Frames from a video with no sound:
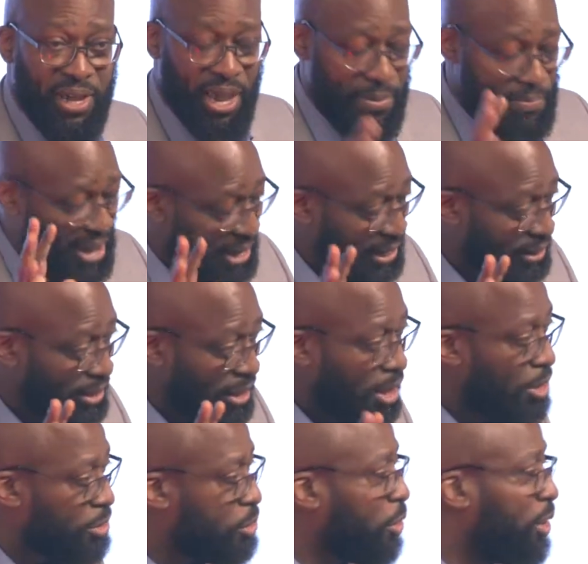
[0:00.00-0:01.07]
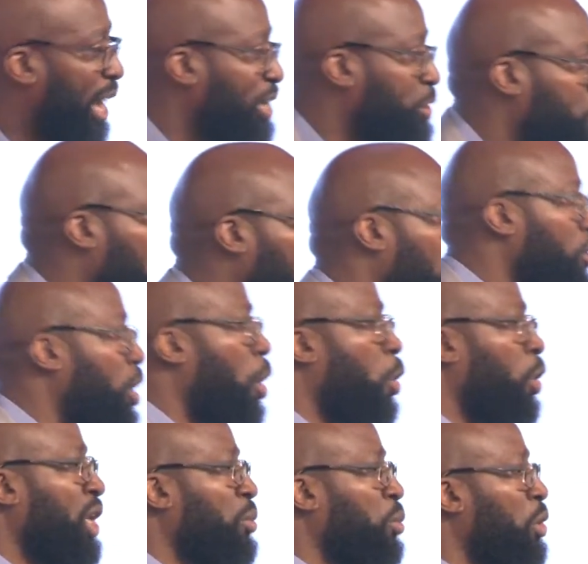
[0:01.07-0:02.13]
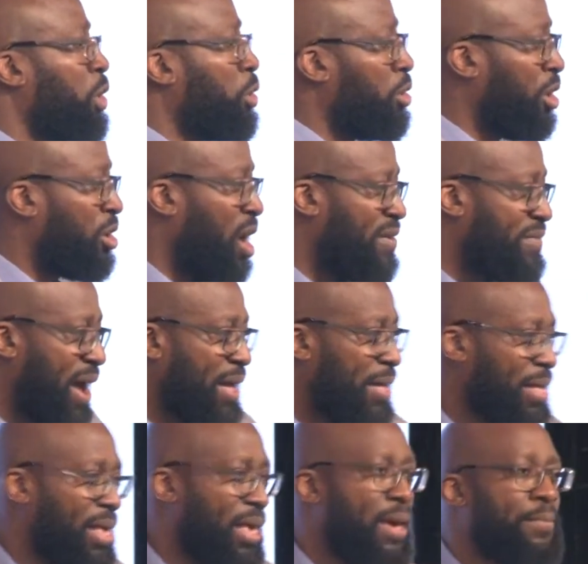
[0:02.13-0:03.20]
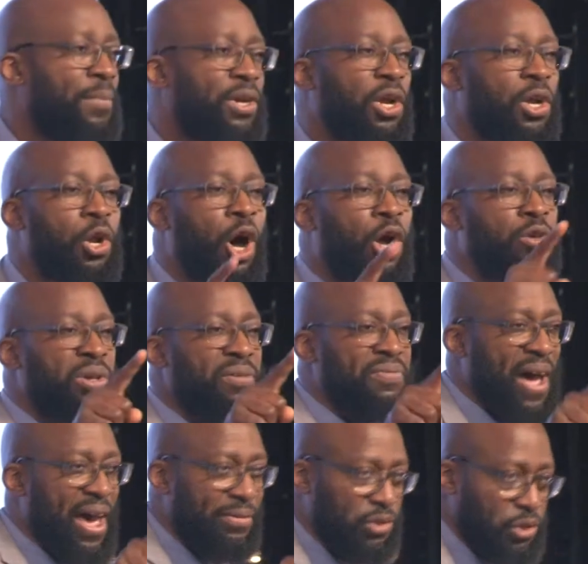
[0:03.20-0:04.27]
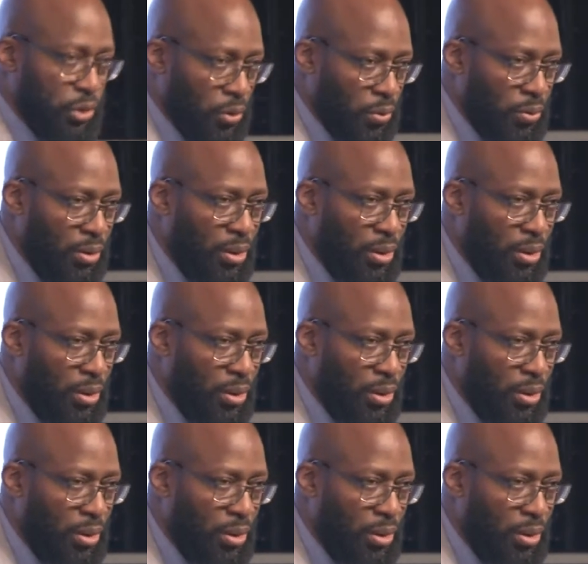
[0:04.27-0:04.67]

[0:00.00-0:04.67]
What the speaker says: Amen. So guess what? Not only will you recover, but the Lord revives you. Amen.